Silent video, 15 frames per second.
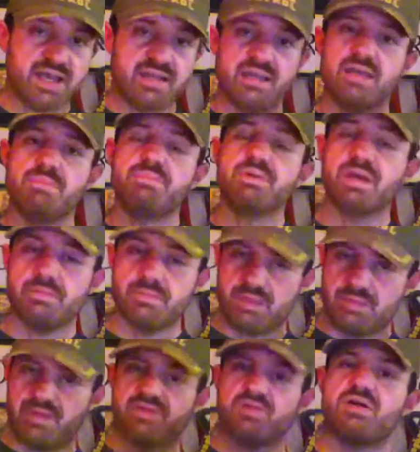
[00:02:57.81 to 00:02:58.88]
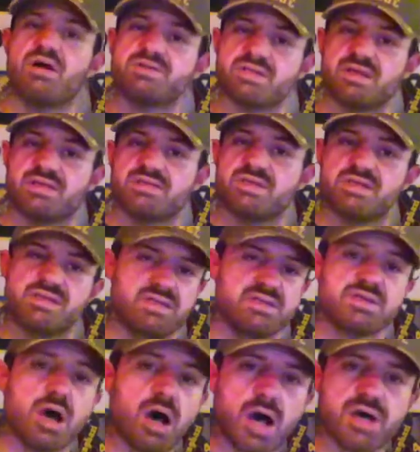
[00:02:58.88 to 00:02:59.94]
and he ended up coming out of the closet, like I said. And
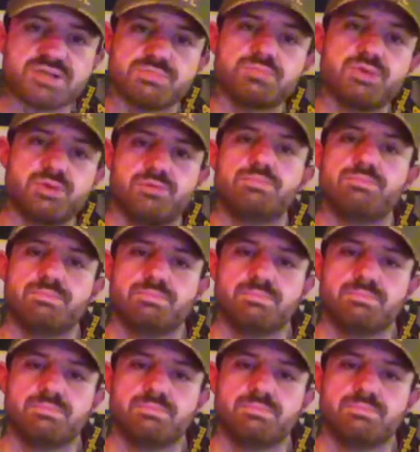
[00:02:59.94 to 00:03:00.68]
he's an awesome dude.